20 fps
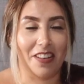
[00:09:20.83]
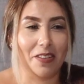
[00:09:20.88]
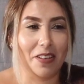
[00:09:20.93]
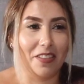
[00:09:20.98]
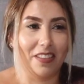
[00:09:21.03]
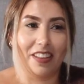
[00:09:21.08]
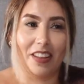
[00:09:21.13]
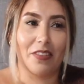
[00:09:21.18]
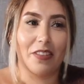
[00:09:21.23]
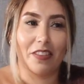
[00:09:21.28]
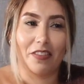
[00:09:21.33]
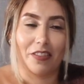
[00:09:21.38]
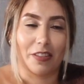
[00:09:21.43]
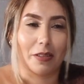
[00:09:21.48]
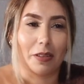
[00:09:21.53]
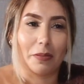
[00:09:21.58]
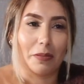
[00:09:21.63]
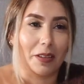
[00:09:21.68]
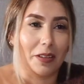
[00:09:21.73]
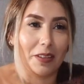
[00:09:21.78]
Yeah, if they would have
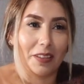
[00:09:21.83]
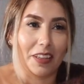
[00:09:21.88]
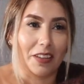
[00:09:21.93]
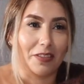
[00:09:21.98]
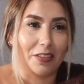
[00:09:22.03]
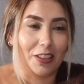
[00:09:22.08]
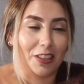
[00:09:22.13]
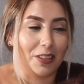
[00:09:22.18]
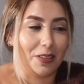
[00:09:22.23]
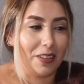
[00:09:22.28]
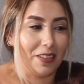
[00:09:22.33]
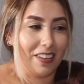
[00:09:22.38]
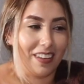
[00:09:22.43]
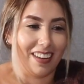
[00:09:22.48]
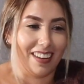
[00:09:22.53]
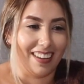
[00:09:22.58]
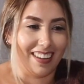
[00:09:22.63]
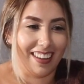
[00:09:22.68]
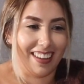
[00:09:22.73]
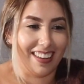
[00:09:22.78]
fucked up my nose, I for sure would have
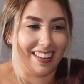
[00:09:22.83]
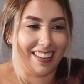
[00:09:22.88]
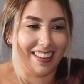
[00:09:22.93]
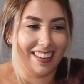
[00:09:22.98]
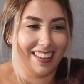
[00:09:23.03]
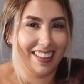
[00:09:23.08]
gone again.